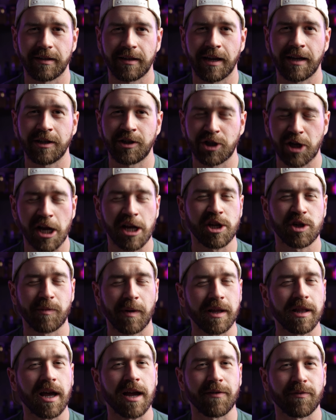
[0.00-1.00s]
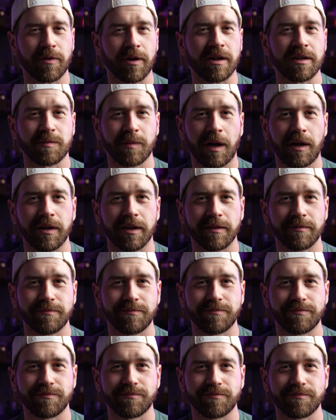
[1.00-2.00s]
it changed my life when I smelled it.
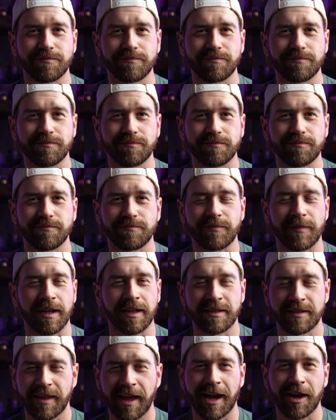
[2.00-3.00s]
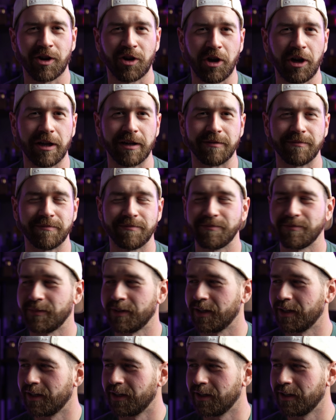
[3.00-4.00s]
It's that good.
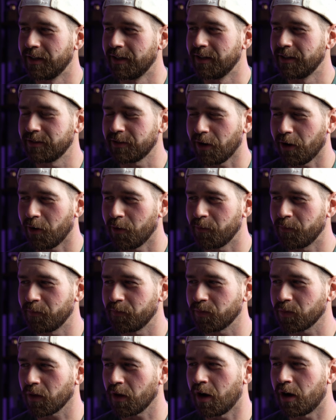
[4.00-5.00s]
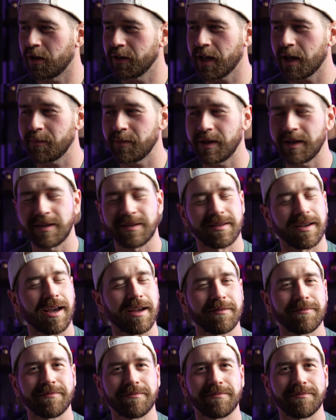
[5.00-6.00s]
So, all that being
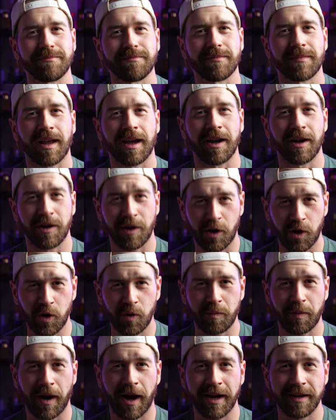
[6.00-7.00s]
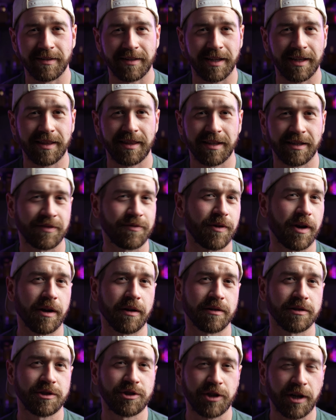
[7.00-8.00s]
said, I hope I did this
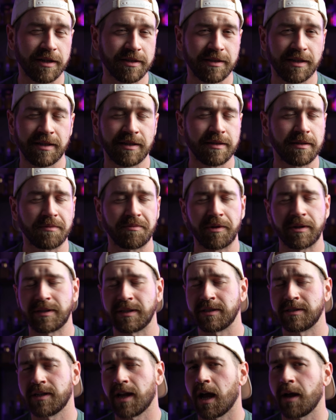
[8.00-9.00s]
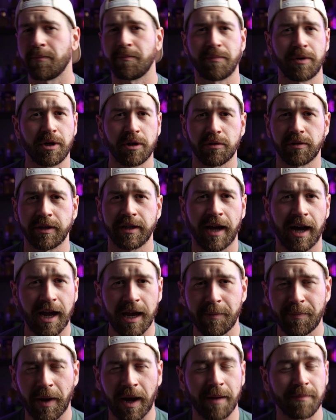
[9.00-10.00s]
fragrance justice. This is not purely
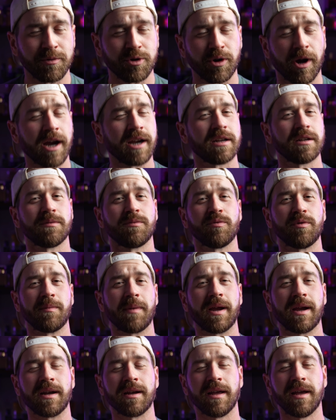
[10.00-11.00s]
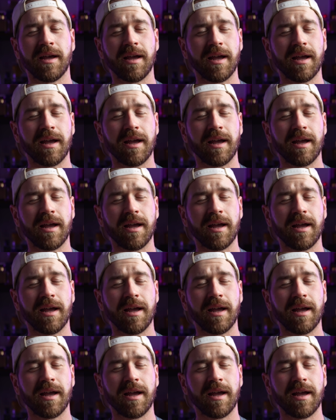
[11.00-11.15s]
hype. I'm trying to remain